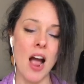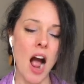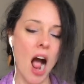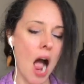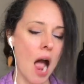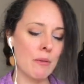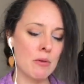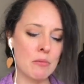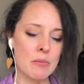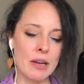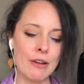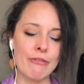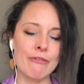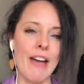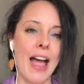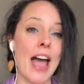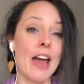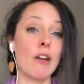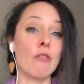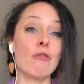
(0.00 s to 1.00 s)
I'm a big
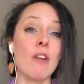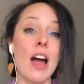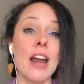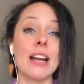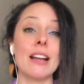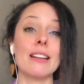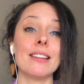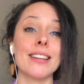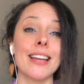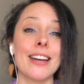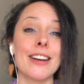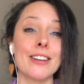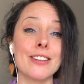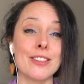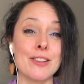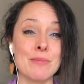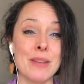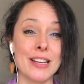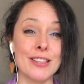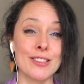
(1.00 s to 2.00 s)
fan of writing a letter to
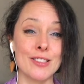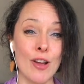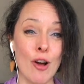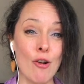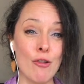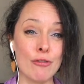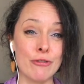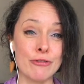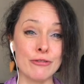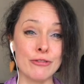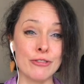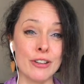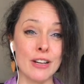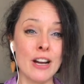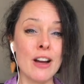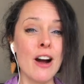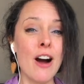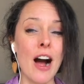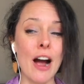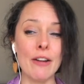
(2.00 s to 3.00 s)
myself.
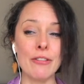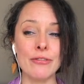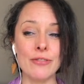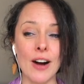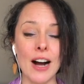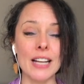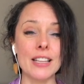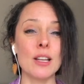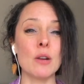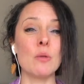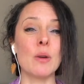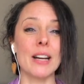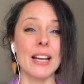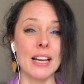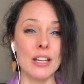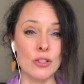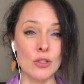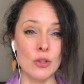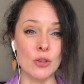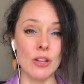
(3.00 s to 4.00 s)
I find that when I
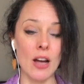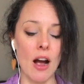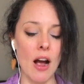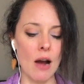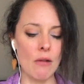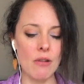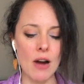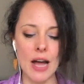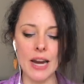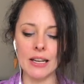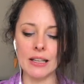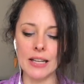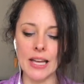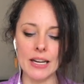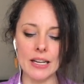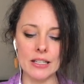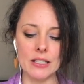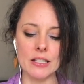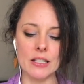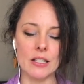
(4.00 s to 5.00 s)
do that, I write a
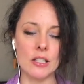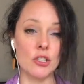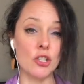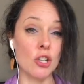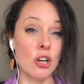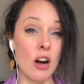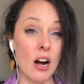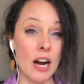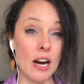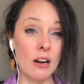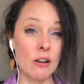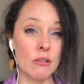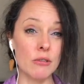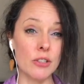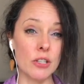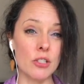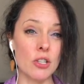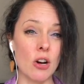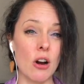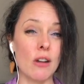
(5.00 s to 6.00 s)
letter to the child
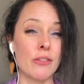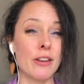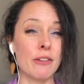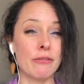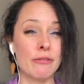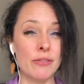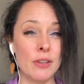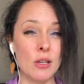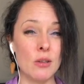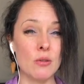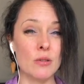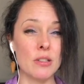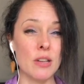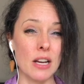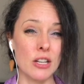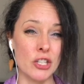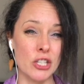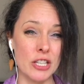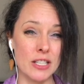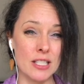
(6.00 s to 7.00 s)
that feels
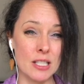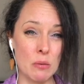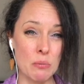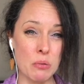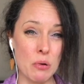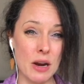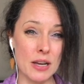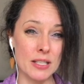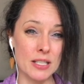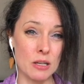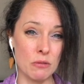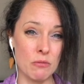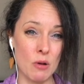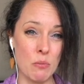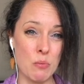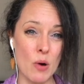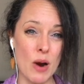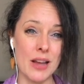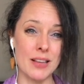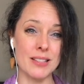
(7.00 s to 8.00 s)
like she's suppressed and
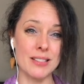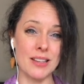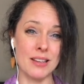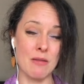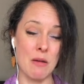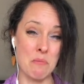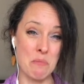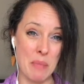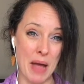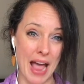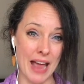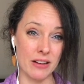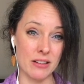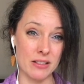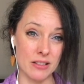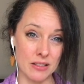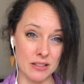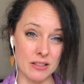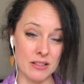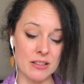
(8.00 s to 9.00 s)
repressed and
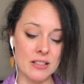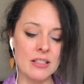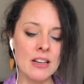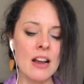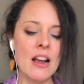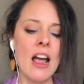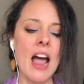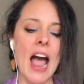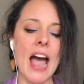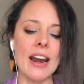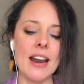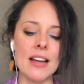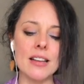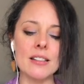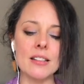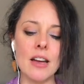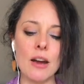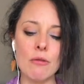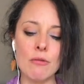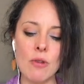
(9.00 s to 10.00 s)
abandoned. And as
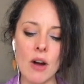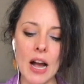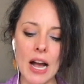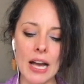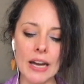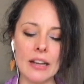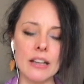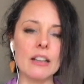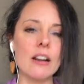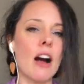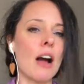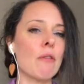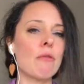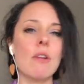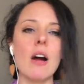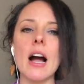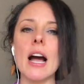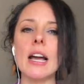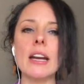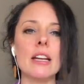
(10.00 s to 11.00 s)
I write
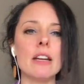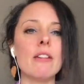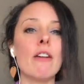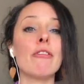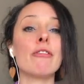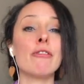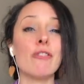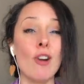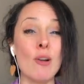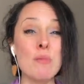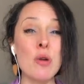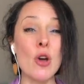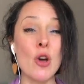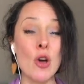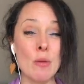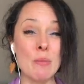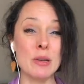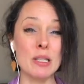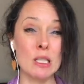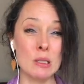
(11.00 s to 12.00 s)
it from her
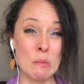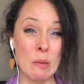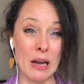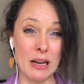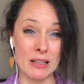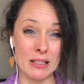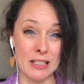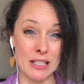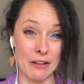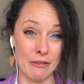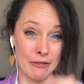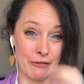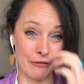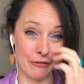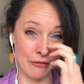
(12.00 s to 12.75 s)
perspective.